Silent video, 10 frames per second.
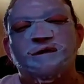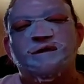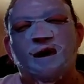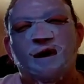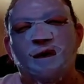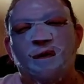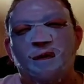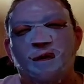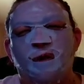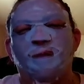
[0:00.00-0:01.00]

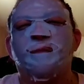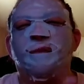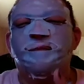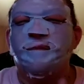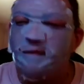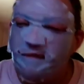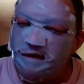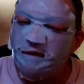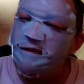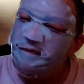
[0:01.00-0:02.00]
So, but let
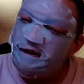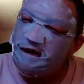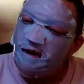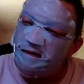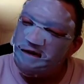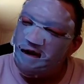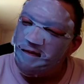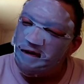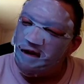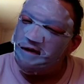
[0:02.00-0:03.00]
me comment
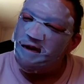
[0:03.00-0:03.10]
down below.